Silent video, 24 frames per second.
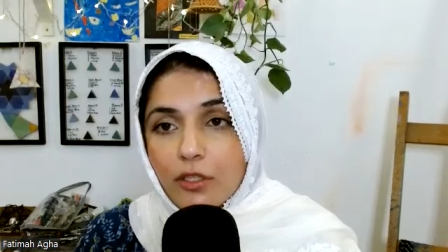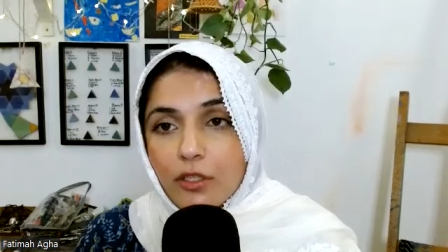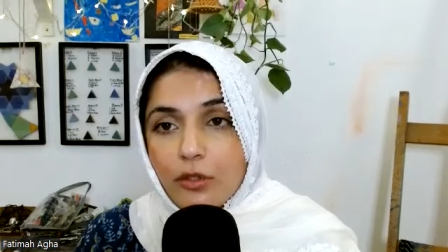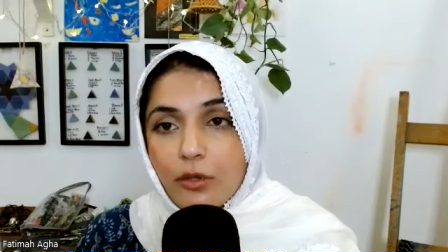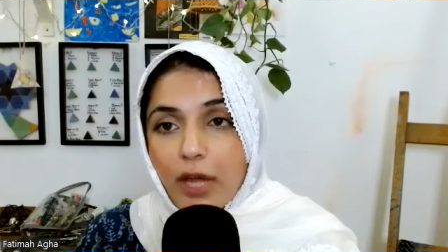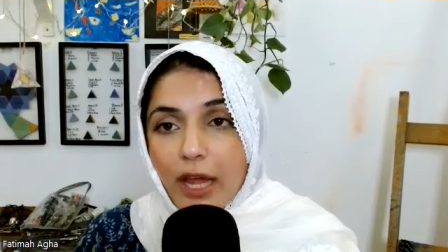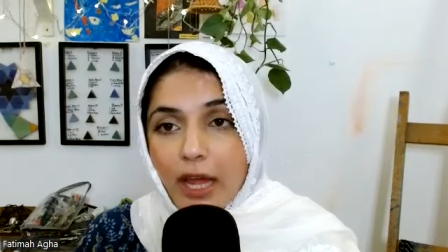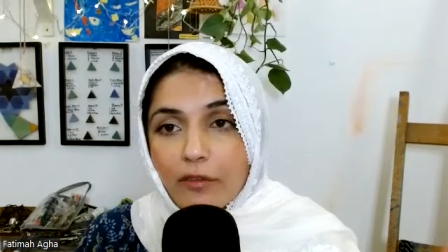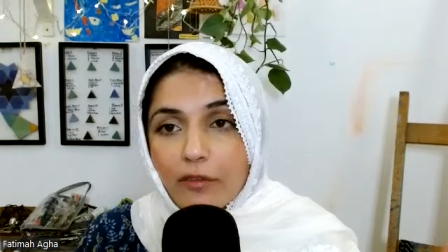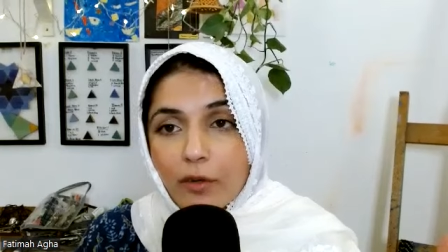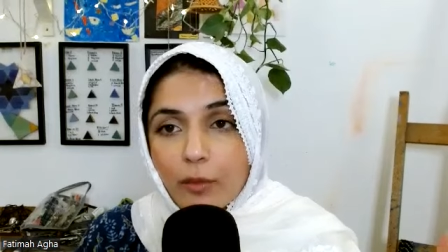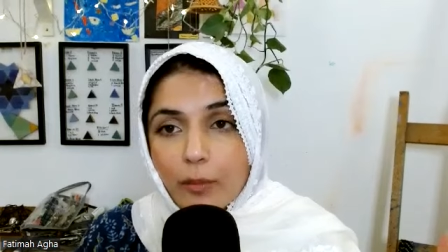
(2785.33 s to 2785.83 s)
to
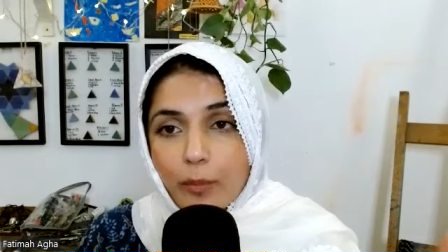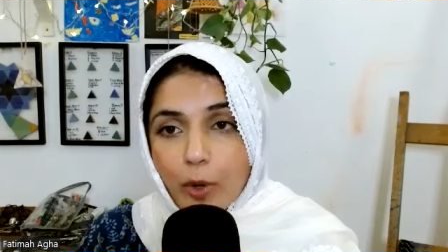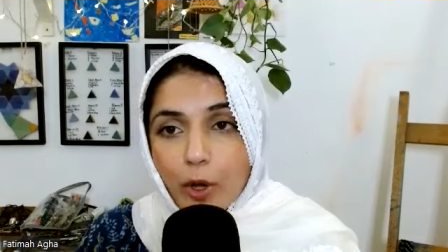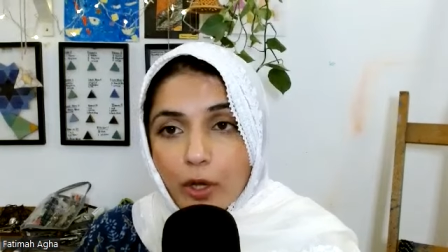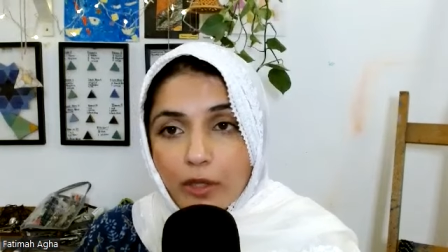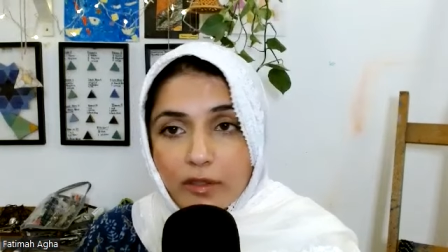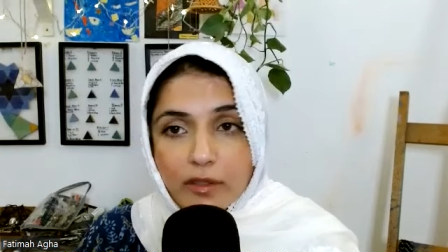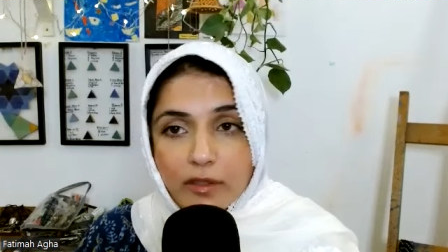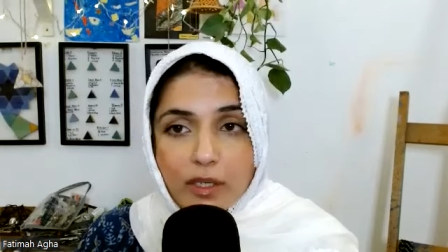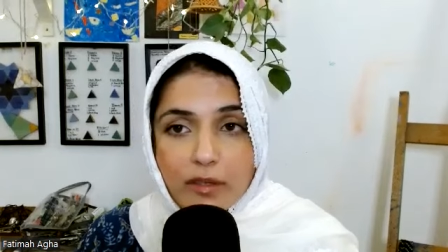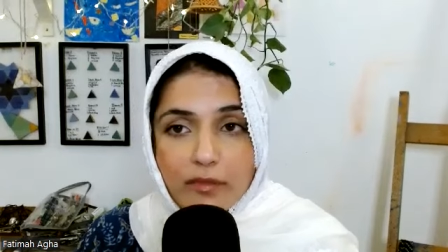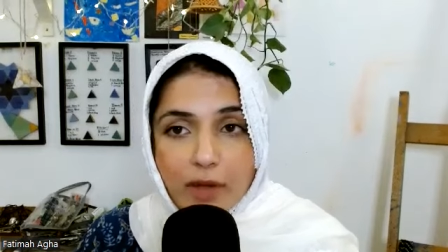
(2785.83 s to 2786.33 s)
have a
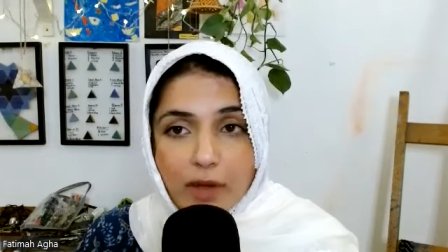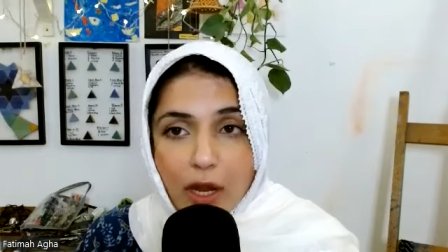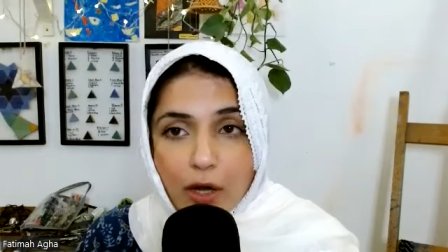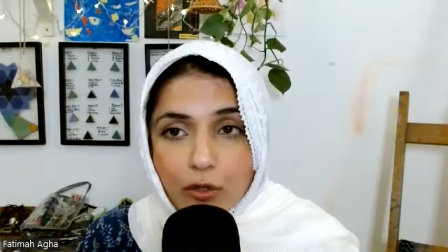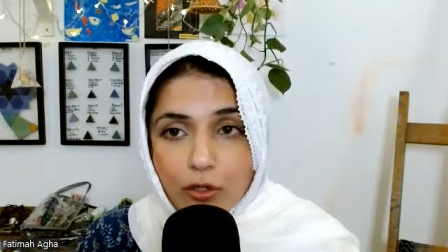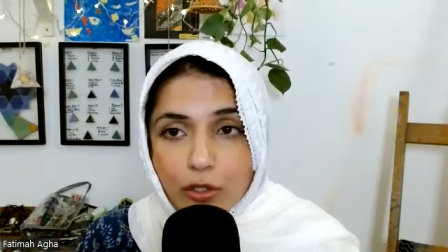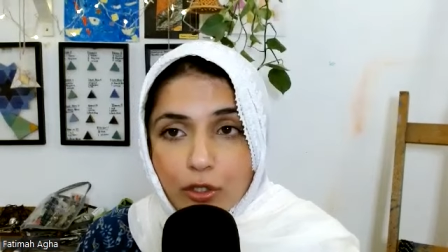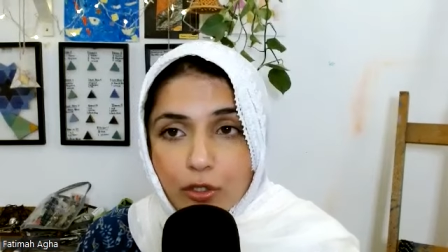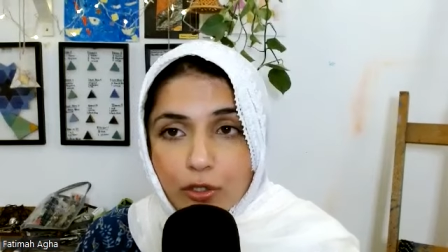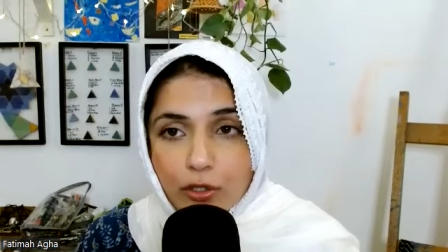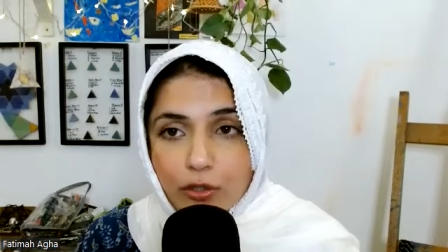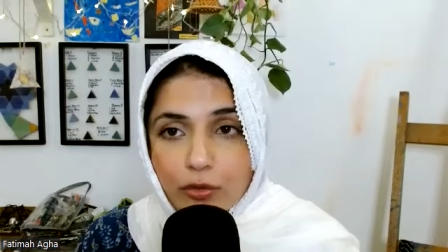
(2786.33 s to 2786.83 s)
positive
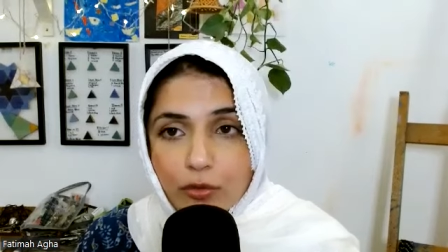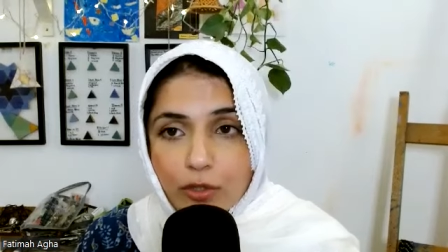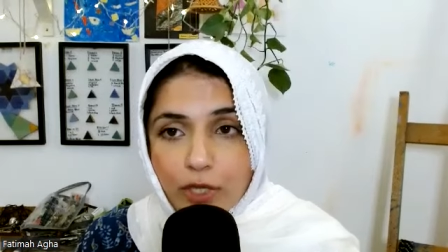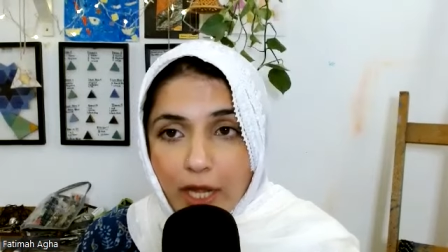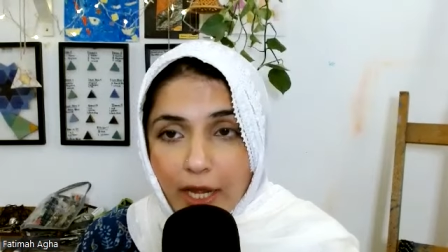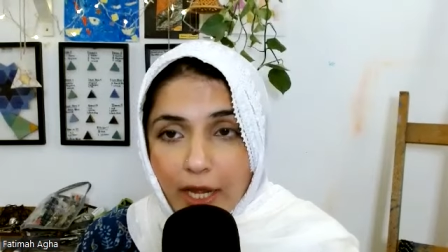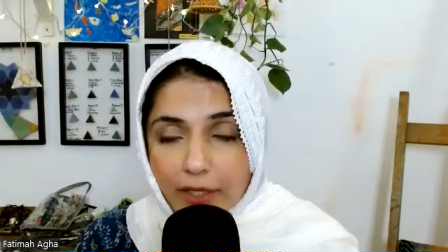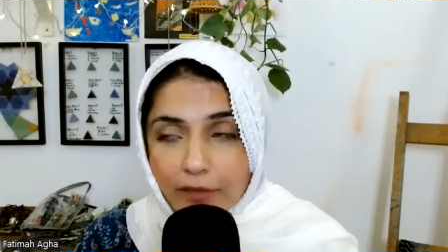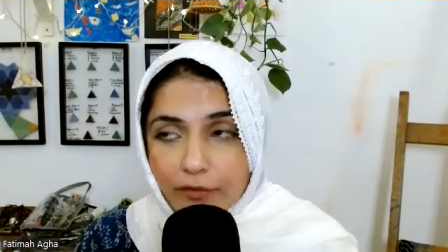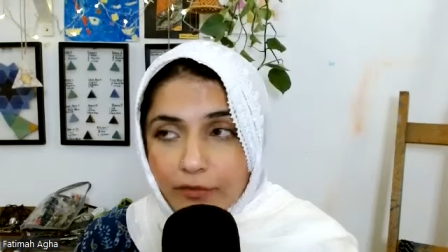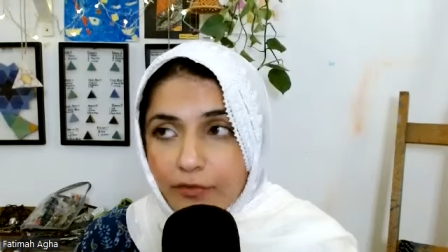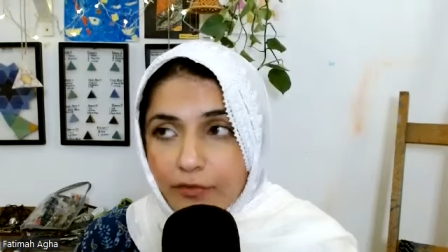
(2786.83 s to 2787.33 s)
outlook to
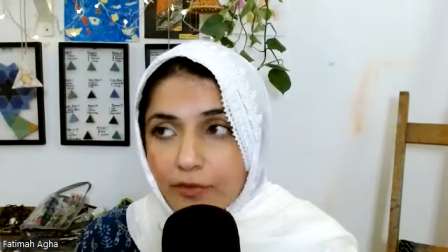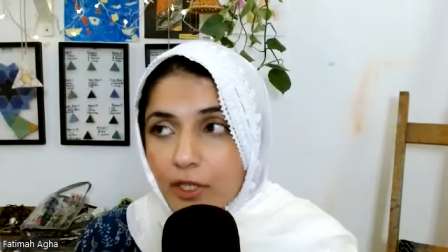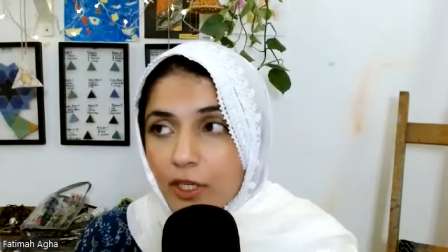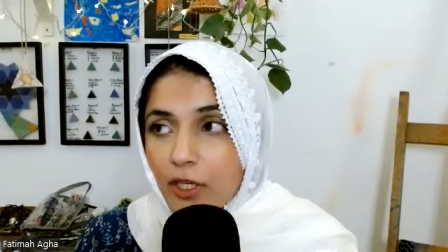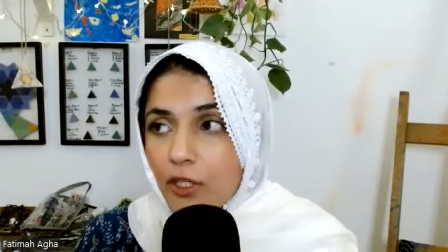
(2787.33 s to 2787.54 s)
life,